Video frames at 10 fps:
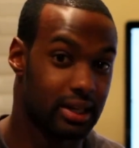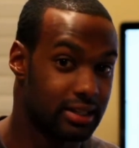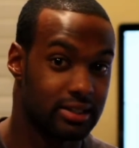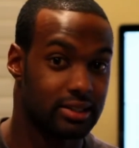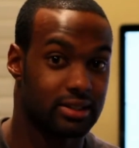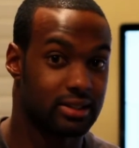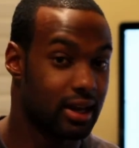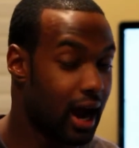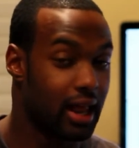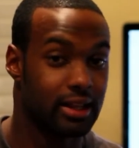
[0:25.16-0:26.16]
get to
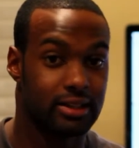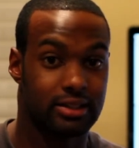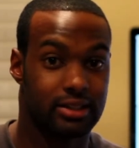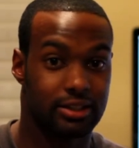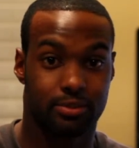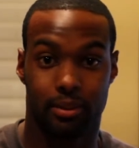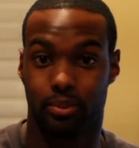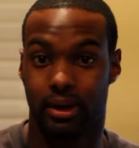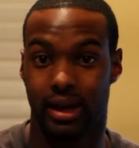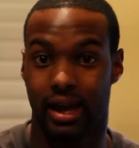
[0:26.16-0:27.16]
college just by
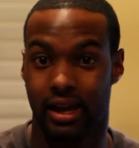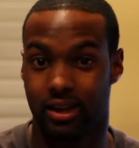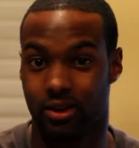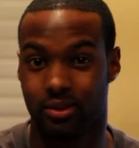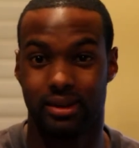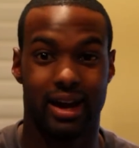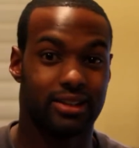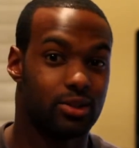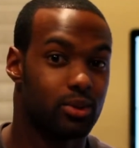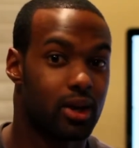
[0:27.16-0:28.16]
playing AAU?
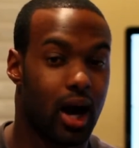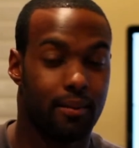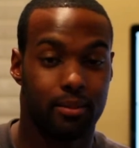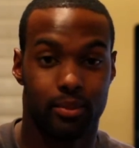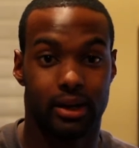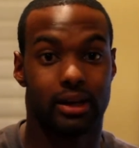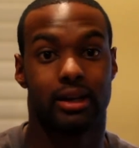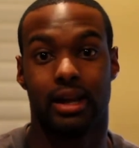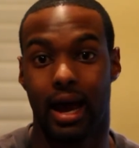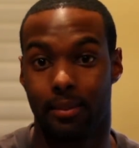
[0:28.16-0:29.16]
Not too common, but it
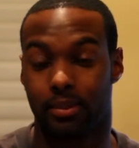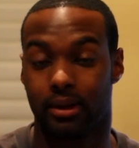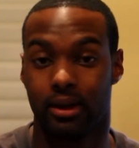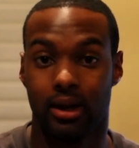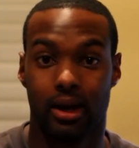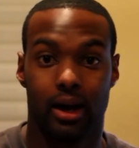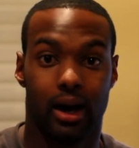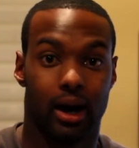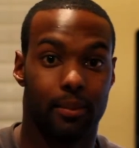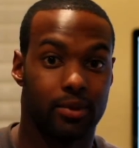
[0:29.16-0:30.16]
can happen.
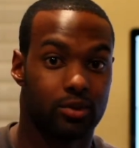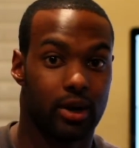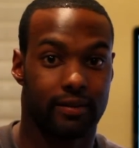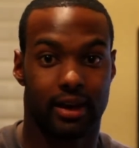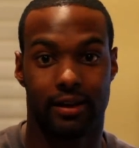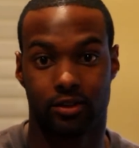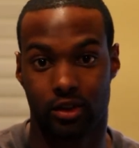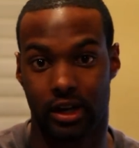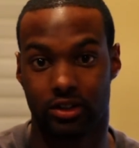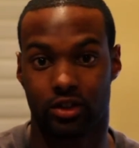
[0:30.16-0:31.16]
You still have to have
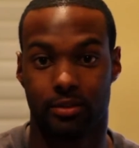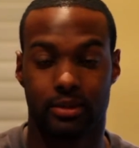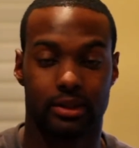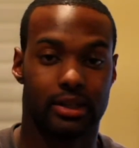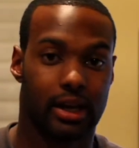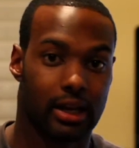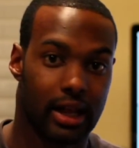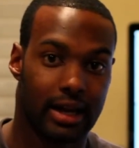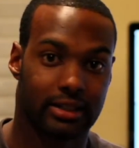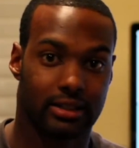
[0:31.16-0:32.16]
transcripts and take
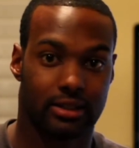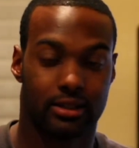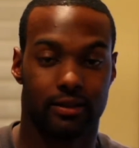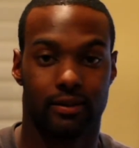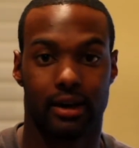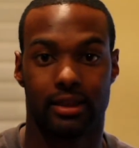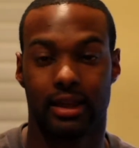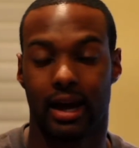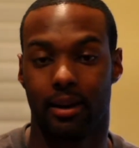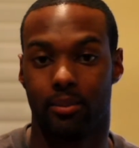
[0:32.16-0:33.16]
classes and stuff like
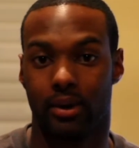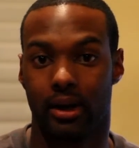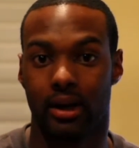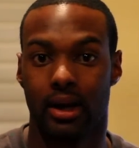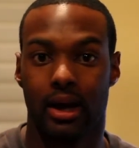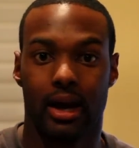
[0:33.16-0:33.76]
that. But